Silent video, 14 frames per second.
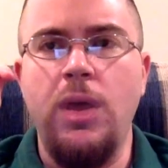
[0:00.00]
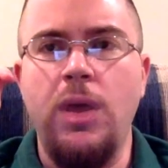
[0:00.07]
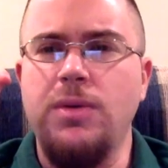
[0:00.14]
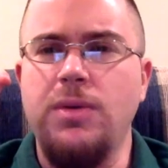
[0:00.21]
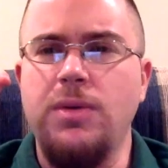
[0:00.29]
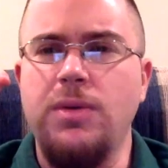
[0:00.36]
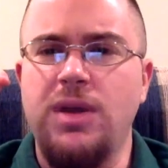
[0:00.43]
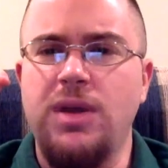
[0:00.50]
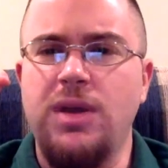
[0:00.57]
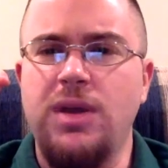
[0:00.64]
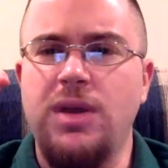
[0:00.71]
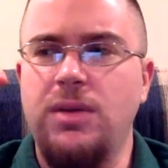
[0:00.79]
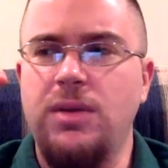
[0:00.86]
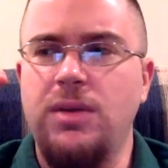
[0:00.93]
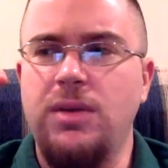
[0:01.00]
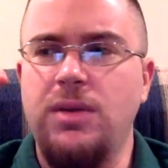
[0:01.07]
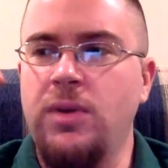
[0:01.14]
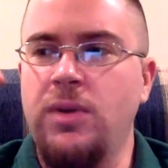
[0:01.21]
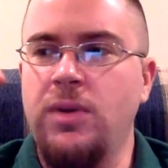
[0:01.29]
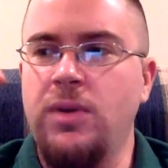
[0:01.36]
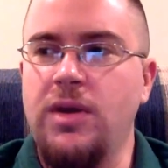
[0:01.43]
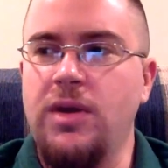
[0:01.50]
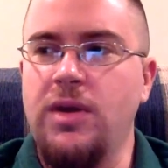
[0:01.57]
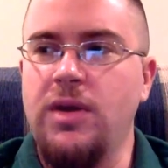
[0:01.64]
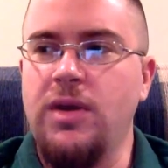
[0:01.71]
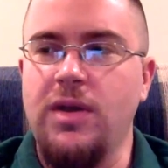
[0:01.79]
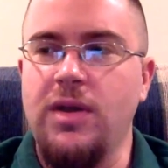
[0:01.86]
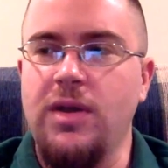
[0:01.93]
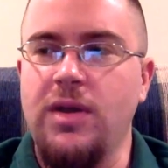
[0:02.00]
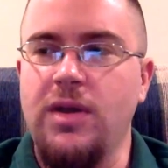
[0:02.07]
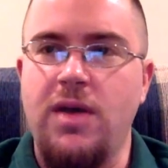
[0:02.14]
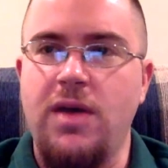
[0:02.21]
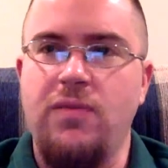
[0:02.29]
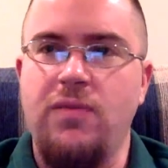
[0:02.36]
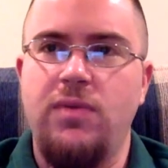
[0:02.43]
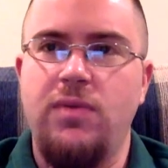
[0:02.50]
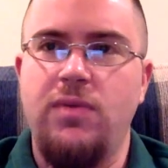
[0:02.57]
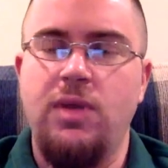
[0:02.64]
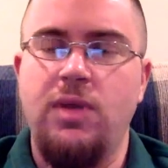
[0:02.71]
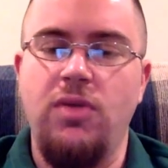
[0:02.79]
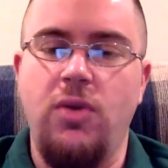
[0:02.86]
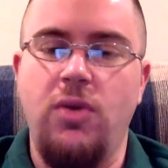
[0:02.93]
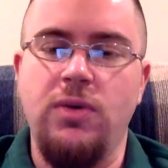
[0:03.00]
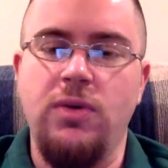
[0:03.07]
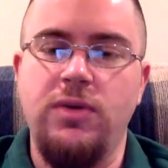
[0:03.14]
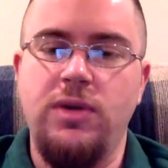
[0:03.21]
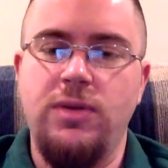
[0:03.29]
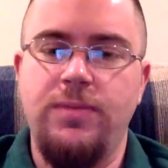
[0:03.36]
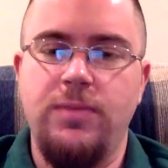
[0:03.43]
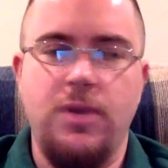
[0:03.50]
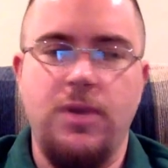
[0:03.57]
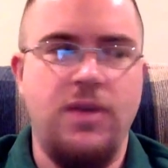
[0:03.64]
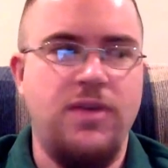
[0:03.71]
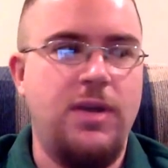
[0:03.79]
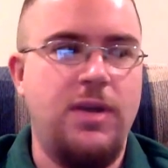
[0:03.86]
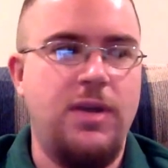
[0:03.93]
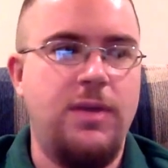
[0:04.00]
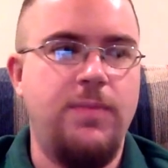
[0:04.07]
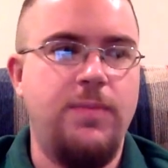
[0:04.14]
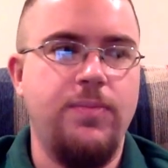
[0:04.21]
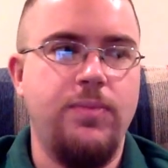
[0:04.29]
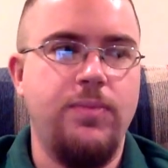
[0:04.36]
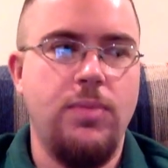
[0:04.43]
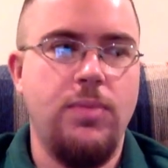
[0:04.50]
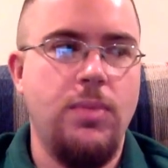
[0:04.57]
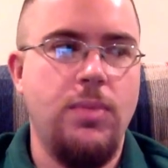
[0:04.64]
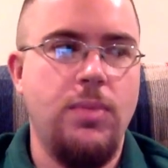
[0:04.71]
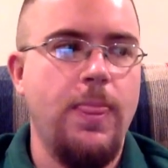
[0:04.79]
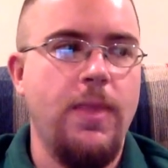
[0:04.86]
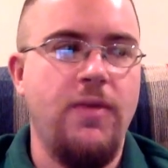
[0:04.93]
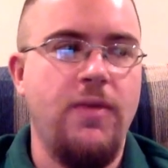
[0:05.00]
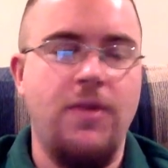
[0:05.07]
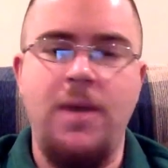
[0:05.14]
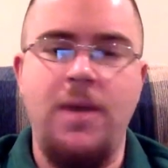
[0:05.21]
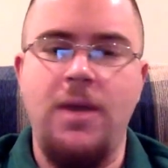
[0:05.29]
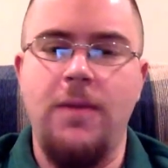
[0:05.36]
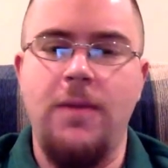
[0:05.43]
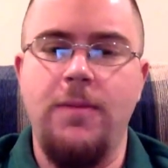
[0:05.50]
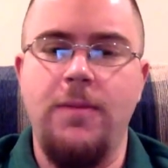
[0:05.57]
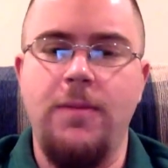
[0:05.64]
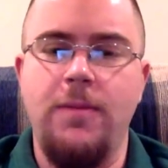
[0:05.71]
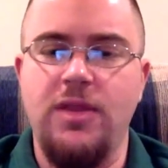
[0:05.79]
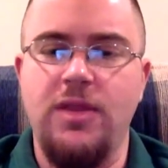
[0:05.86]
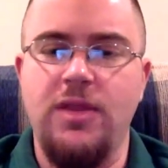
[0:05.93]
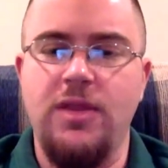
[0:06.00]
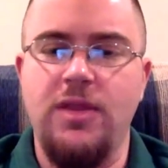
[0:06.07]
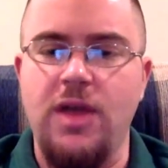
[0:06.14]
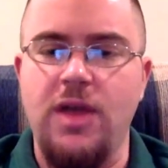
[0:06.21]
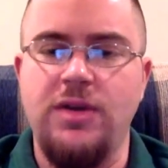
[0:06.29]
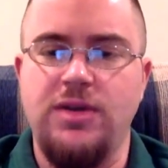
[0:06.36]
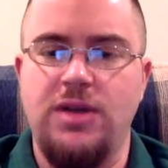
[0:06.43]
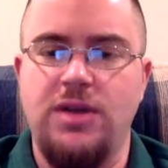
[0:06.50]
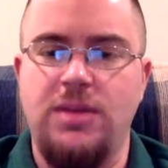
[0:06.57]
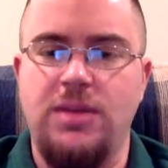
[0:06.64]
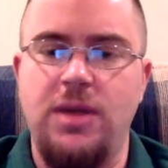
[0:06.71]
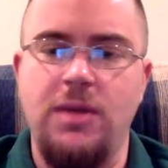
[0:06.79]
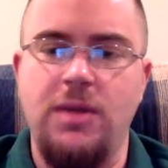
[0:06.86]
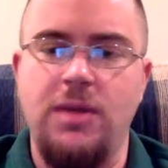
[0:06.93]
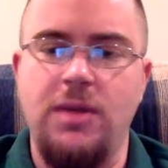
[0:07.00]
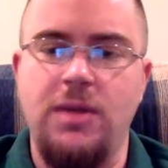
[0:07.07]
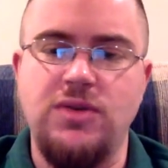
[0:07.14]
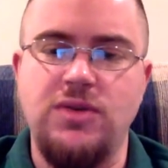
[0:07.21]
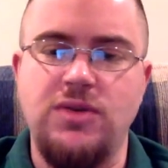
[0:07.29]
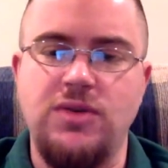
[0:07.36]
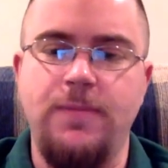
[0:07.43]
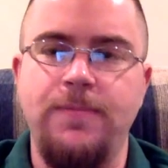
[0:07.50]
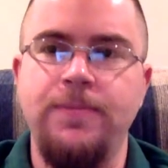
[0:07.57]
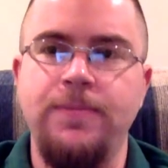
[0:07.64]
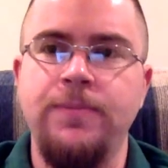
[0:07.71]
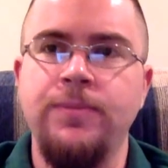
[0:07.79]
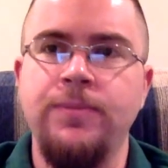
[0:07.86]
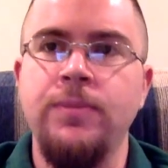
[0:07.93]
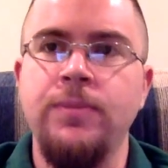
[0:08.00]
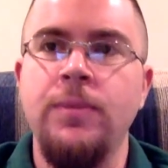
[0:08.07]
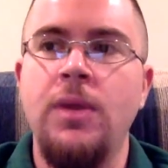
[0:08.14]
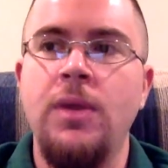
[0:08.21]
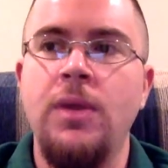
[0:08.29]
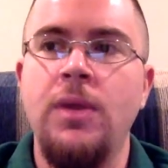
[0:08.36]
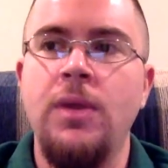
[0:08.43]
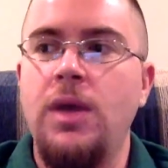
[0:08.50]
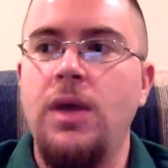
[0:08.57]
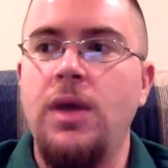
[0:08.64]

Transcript: I would say one thing, I feel like I have his loyalty because I pay him like the salary instead of paying him by student. Yeah.